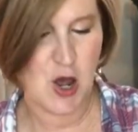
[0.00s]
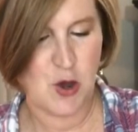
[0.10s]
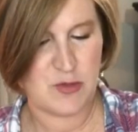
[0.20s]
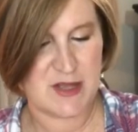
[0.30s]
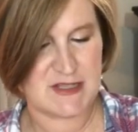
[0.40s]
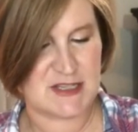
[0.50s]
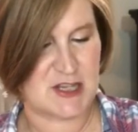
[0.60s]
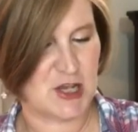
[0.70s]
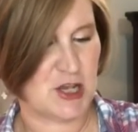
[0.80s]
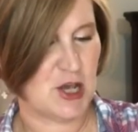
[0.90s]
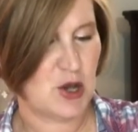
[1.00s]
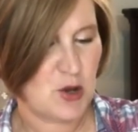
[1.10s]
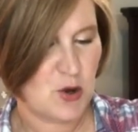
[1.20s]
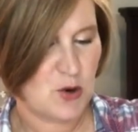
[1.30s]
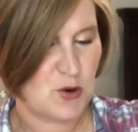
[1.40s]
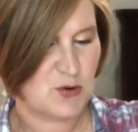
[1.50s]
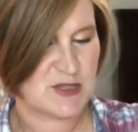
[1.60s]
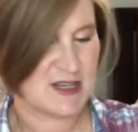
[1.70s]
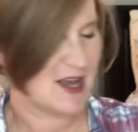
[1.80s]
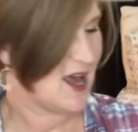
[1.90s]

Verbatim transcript: oh, this is cute.